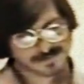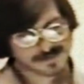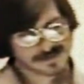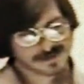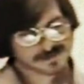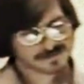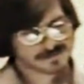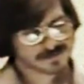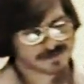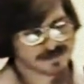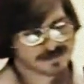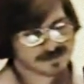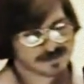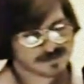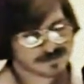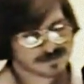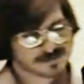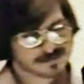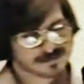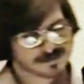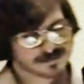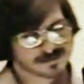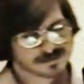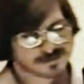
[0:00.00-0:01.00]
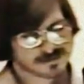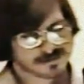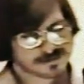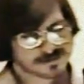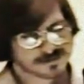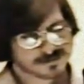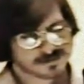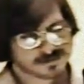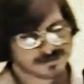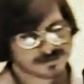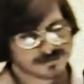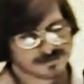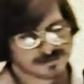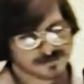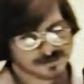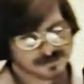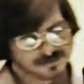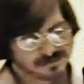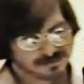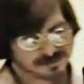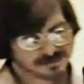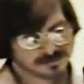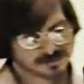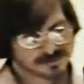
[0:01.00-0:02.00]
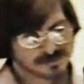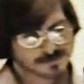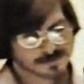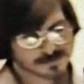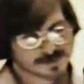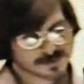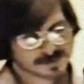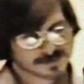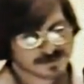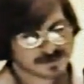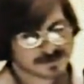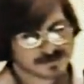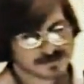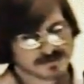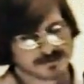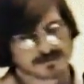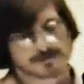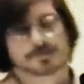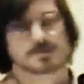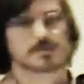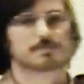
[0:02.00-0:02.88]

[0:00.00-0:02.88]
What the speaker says: I've seen some of the kids of